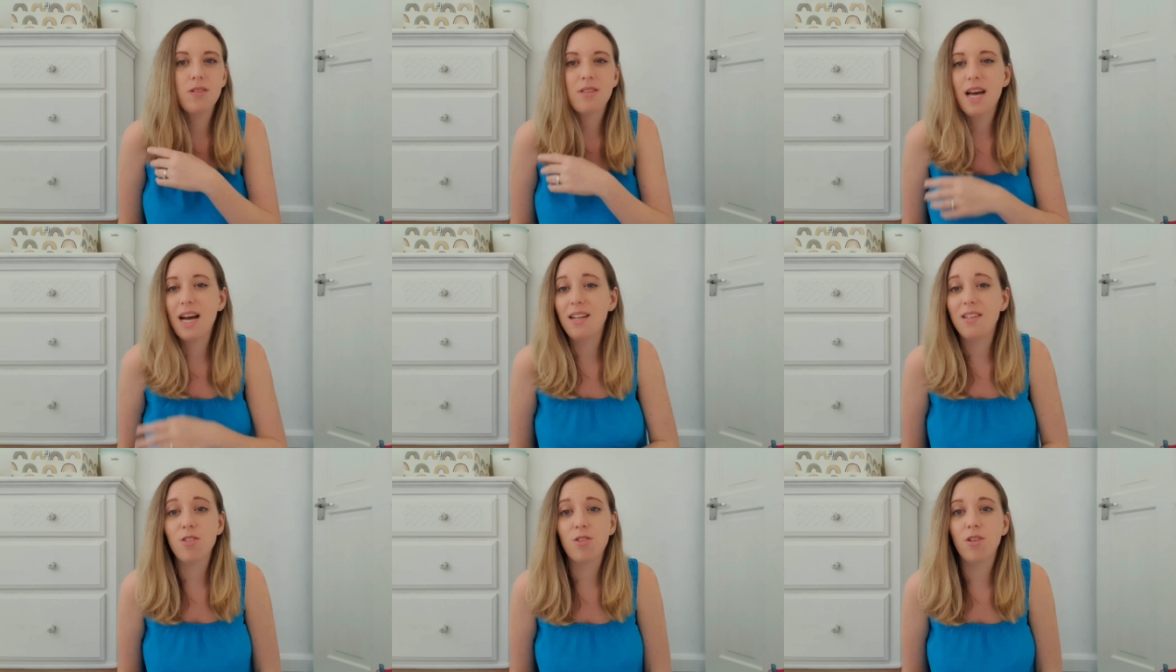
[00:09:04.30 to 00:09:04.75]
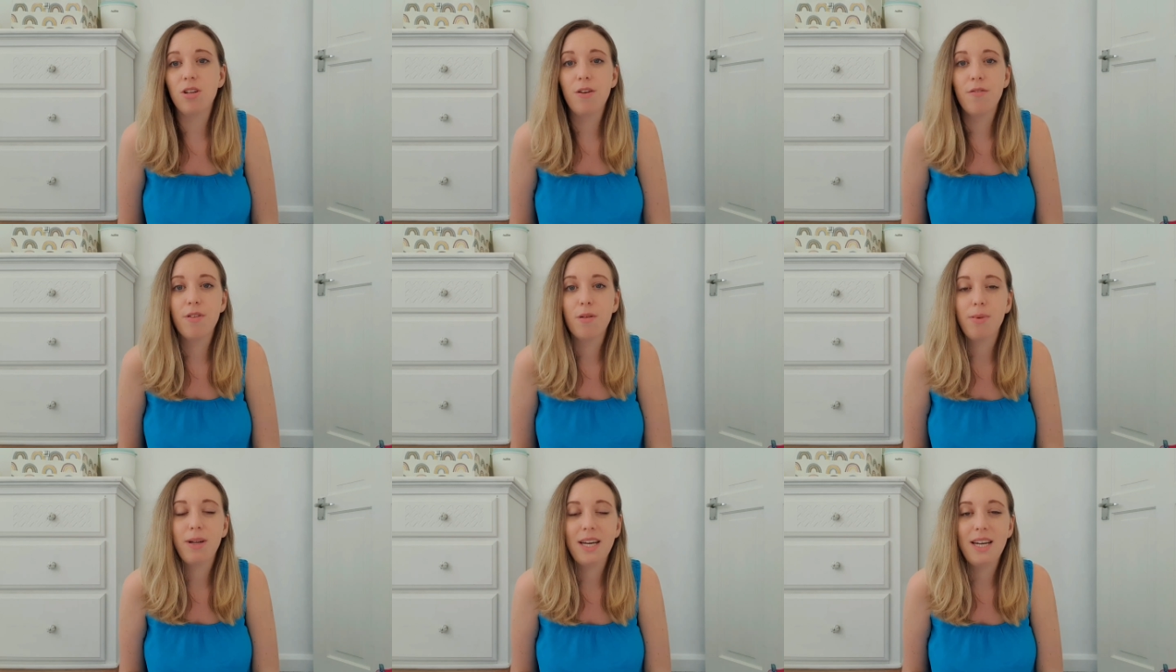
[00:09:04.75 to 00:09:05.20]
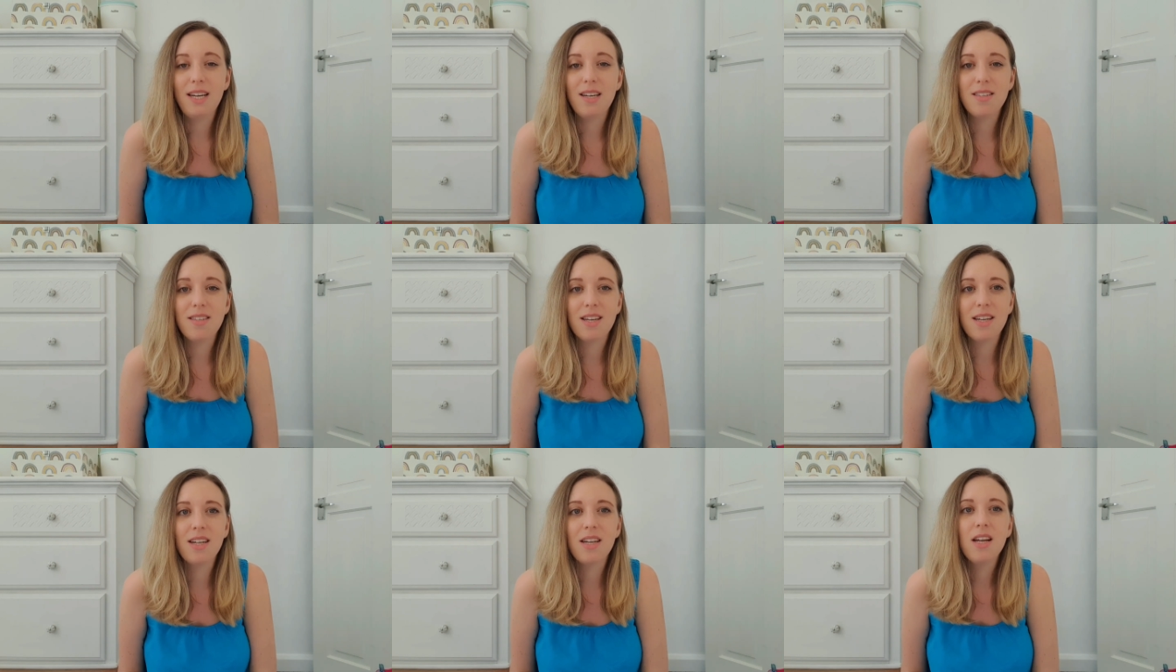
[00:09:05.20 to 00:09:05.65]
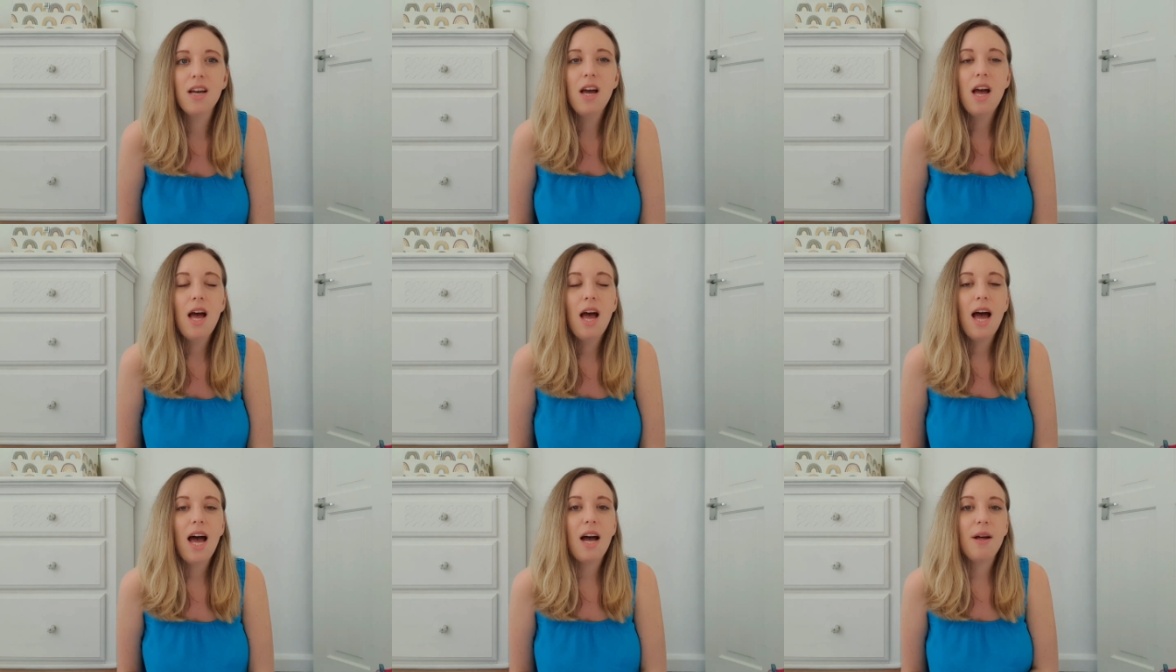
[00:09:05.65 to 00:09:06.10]
head's all over the place, and
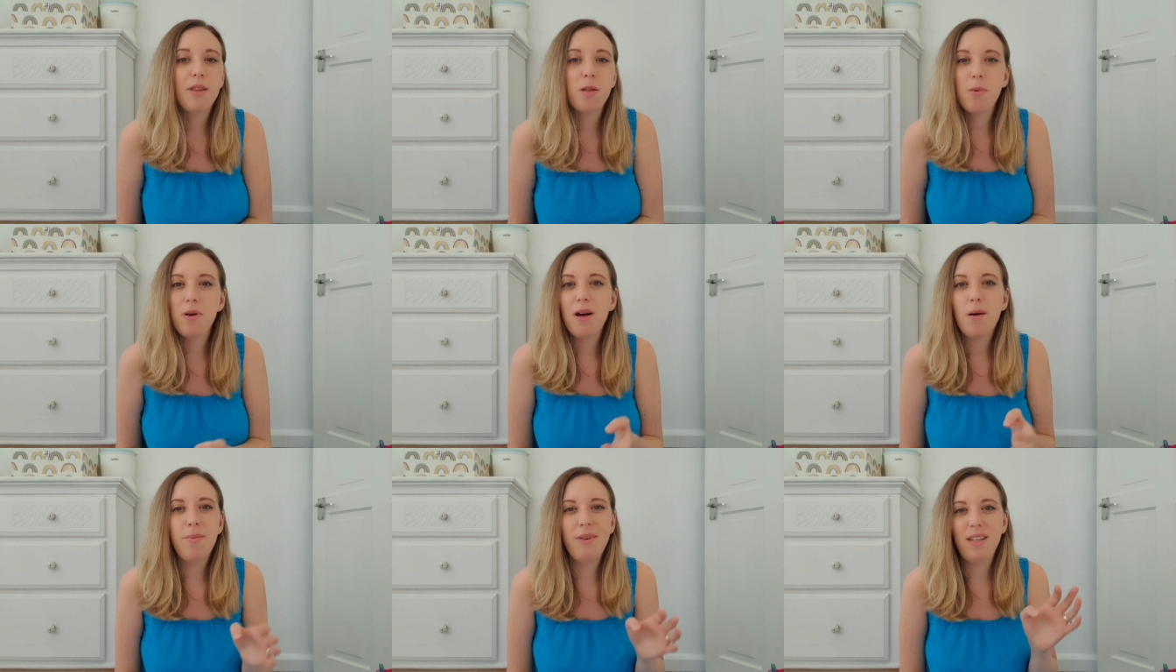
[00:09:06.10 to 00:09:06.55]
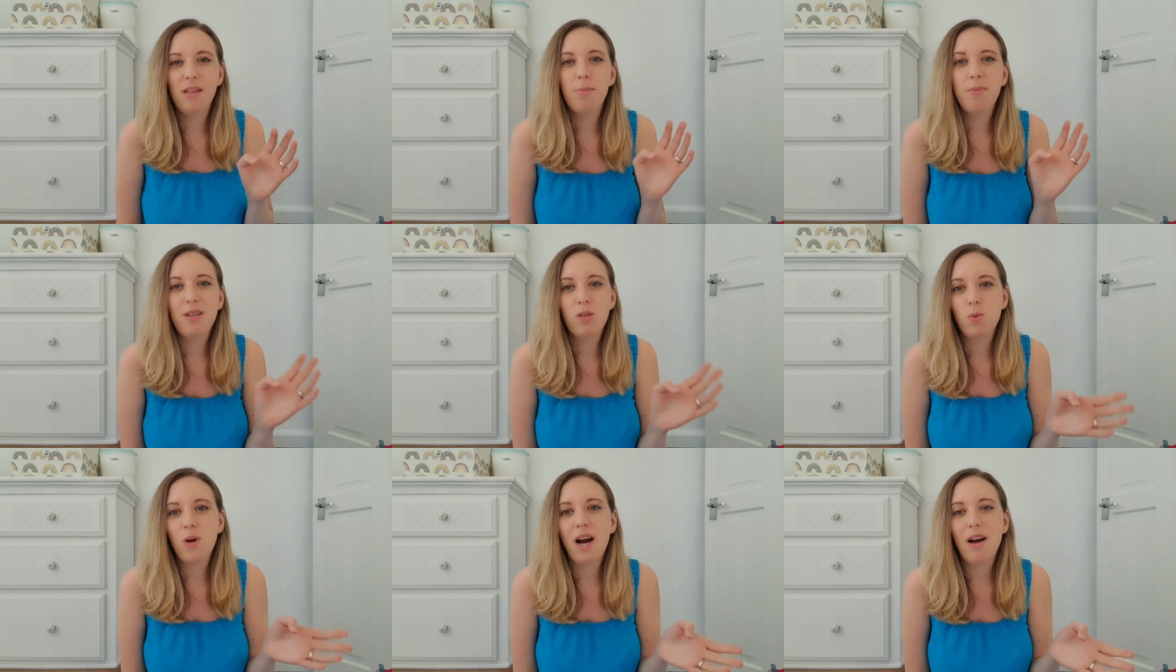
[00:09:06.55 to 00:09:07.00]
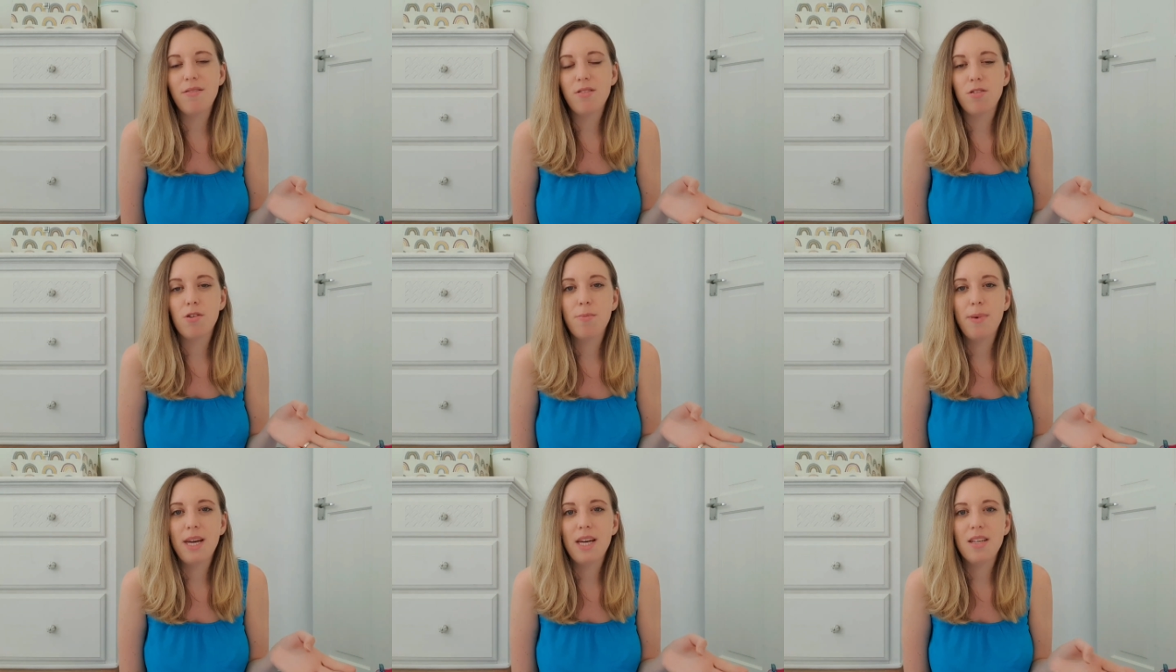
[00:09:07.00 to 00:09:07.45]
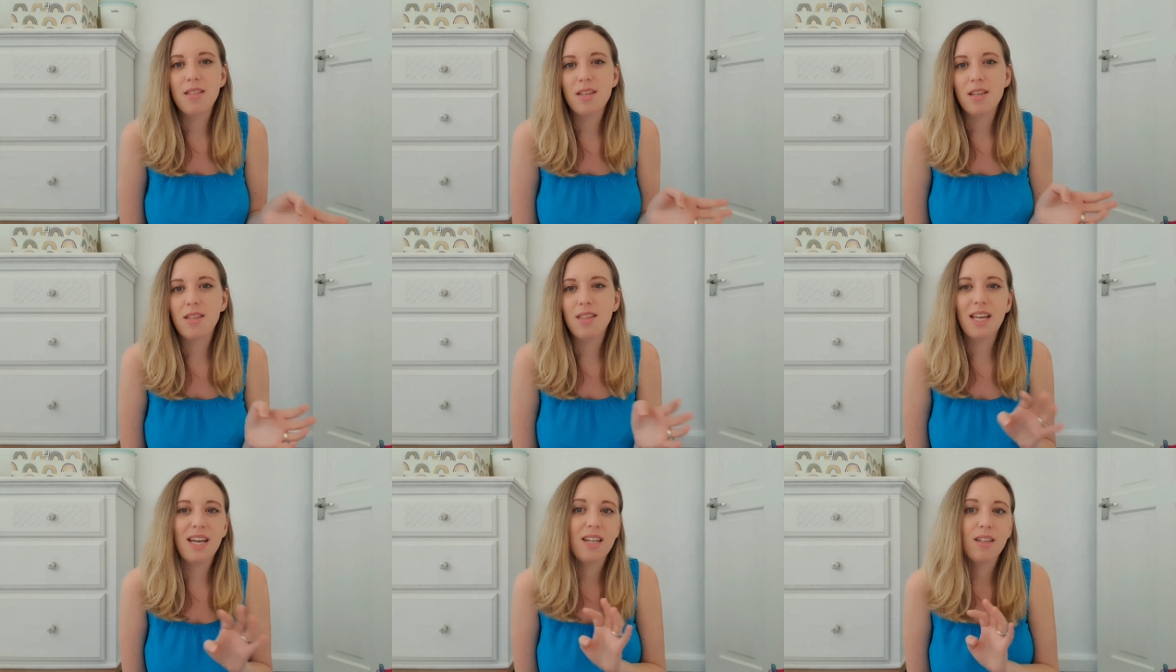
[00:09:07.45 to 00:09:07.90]
I mean the midwives are
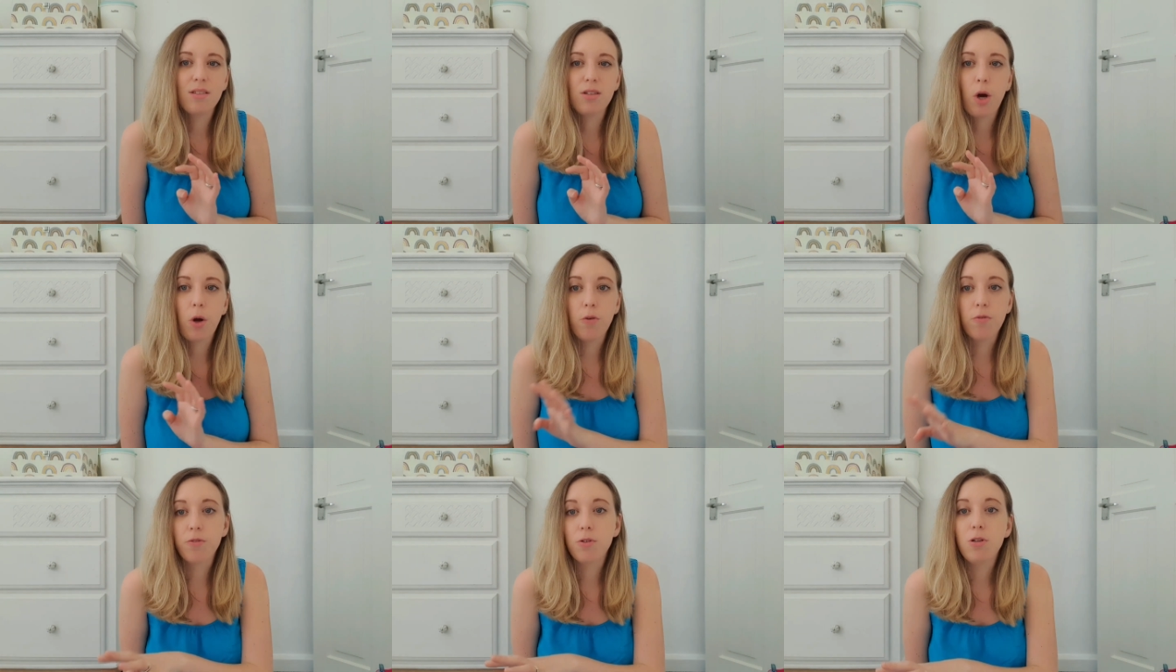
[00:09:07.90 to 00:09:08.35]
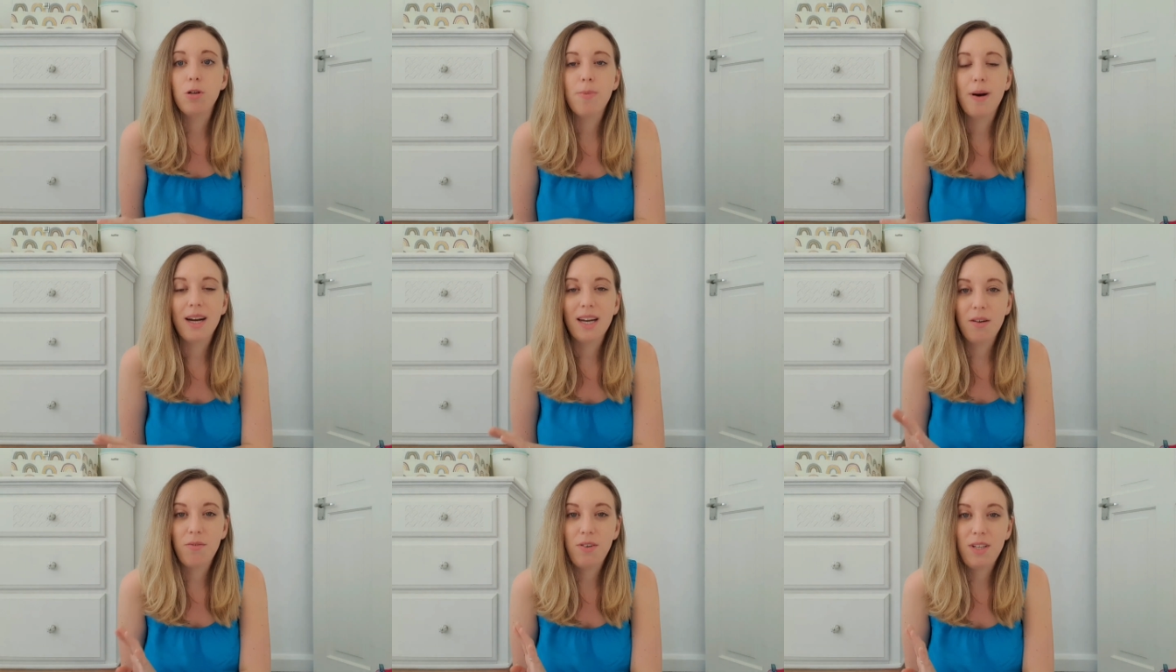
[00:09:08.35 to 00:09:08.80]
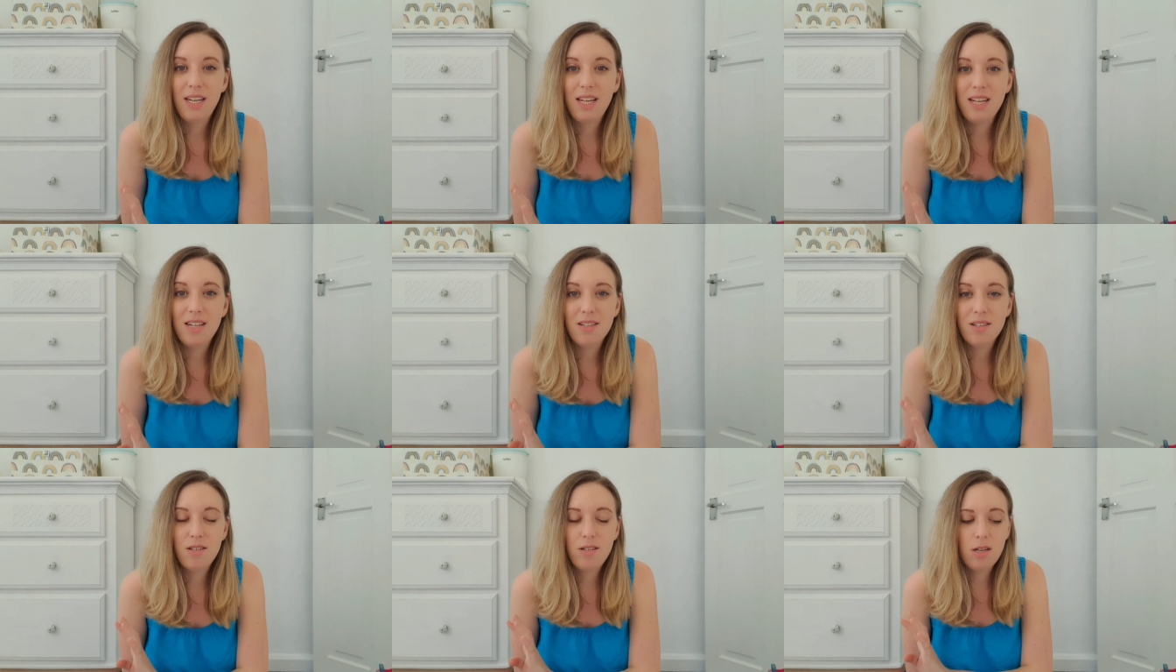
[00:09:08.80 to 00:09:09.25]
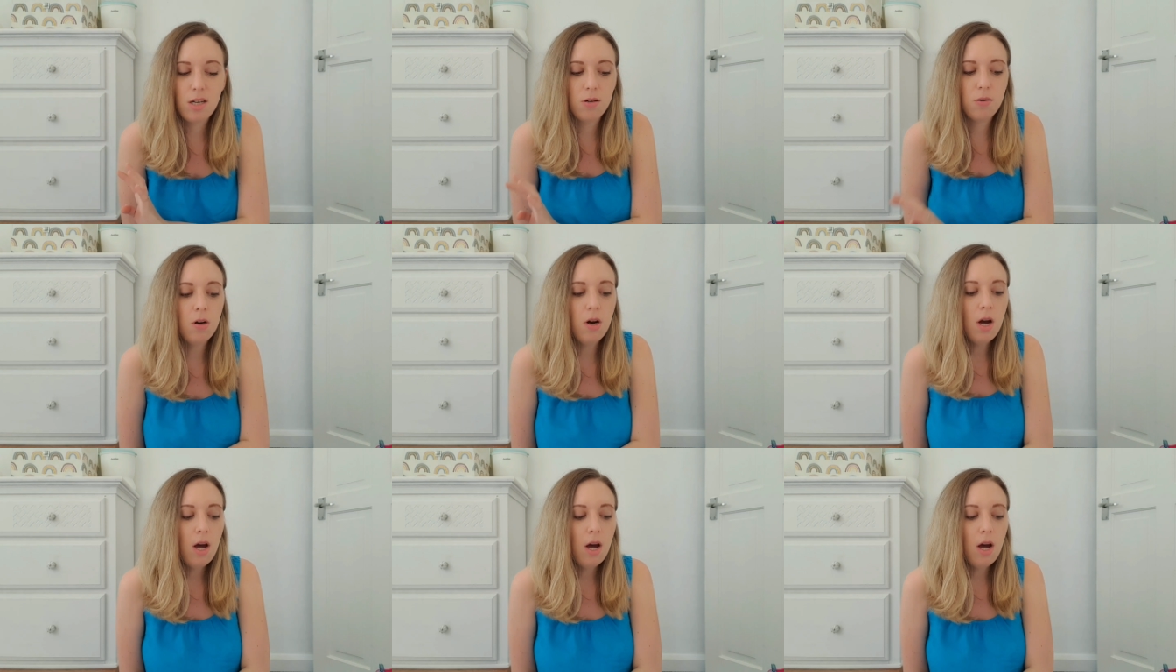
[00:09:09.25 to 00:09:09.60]
amazing, they'll go through your bag if you needed to,